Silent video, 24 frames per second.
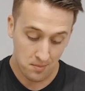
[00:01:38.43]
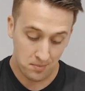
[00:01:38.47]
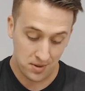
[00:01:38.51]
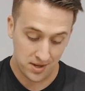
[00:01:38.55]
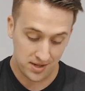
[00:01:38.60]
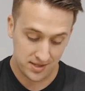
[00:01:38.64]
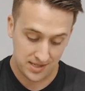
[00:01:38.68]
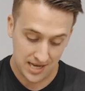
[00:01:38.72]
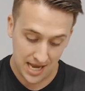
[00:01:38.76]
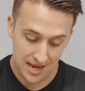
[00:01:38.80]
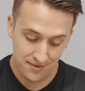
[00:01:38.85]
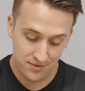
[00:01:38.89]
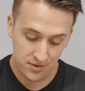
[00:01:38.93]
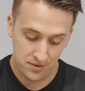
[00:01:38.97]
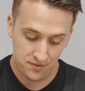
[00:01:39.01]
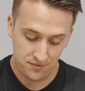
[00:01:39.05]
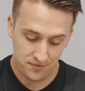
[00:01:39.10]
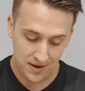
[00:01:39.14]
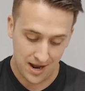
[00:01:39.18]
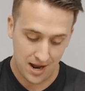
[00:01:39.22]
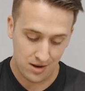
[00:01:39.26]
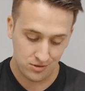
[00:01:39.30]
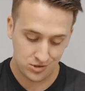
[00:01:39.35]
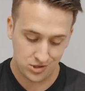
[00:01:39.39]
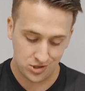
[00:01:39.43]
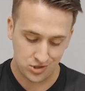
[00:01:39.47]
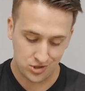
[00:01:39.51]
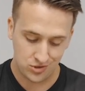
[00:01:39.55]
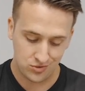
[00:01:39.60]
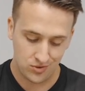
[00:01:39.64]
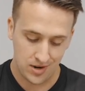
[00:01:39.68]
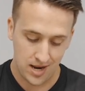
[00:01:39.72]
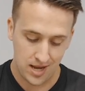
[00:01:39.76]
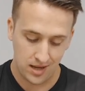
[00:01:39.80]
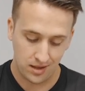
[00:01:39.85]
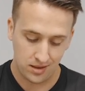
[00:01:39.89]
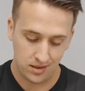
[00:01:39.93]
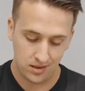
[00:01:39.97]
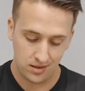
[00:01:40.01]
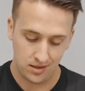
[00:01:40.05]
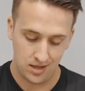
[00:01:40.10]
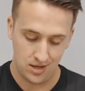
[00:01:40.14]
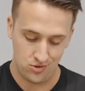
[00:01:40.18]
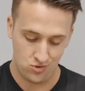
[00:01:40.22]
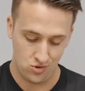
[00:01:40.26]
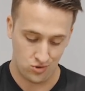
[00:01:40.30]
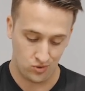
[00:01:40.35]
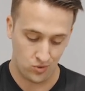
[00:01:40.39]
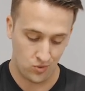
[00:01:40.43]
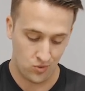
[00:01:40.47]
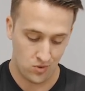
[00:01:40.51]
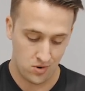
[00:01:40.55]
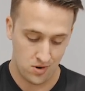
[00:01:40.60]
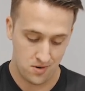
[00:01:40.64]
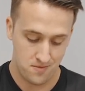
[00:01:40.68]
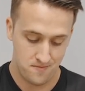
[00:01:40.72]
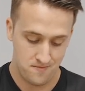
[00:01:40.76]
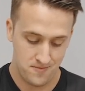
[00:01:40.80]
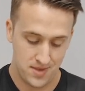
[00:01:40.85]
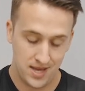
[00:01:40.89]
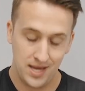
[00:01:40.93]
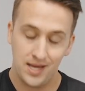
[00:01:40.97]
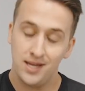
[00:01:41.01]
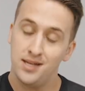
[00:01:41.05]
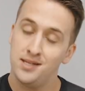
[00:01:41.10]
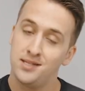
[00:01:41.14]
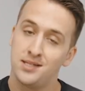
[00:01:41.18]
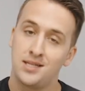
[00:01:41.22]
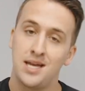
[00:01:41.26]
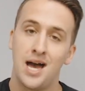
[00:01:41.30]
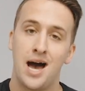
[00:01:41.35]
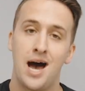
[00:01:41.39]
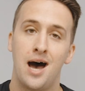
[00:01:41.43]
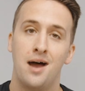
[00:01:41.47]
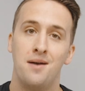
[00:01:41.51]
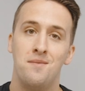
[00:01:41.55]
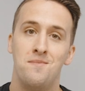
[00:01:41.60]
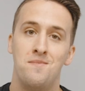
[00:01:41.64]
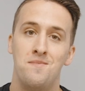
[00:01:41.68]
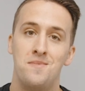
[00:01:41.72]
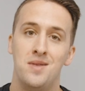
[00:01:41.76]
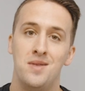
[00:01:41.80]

But David found strength in the Lord his God.